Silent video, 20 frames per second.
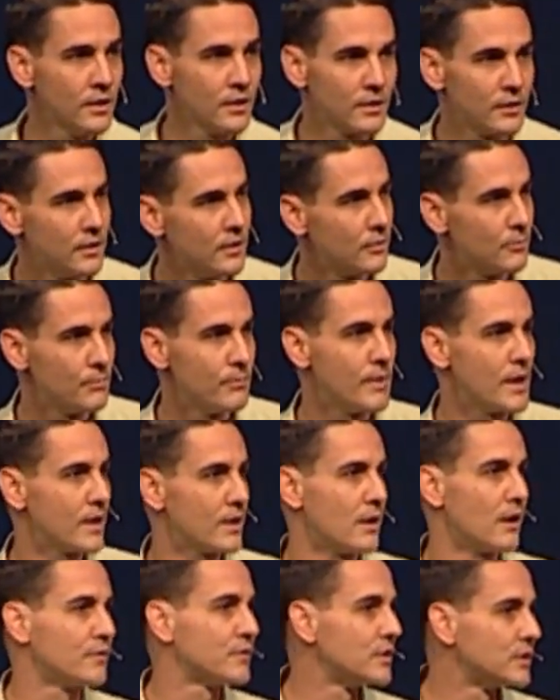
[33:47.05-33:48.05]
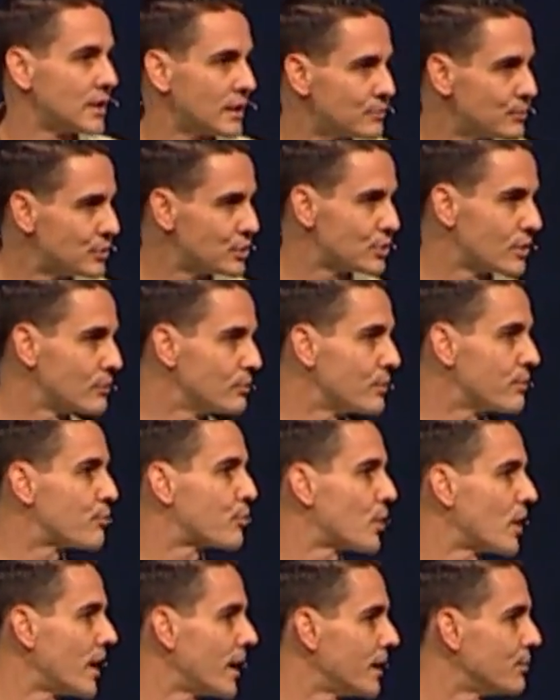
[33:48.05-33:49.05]
you know, men oftentimes we struggle with
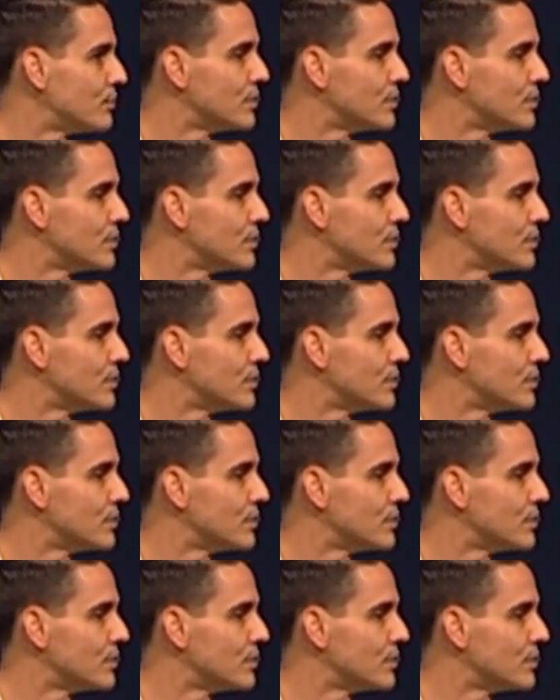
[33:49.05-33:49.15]
pride,